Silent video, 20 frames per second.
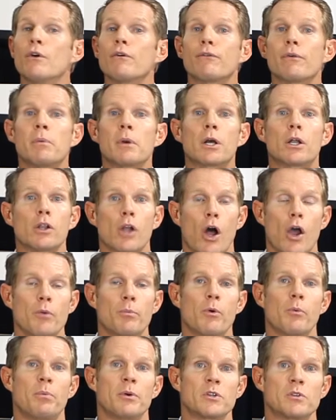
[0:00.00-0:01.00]
From a
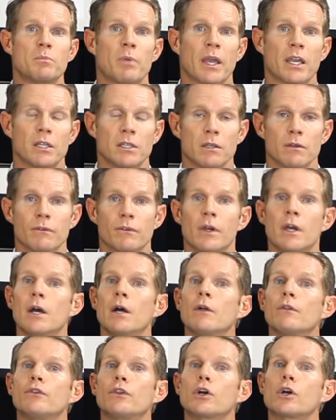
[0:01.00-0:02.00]
global perspective,
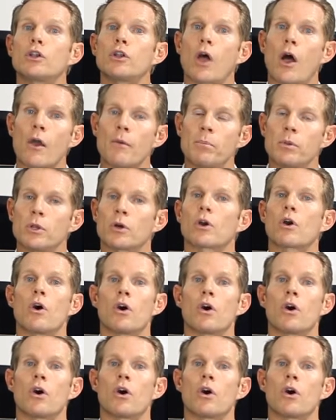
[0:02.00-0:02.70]
the global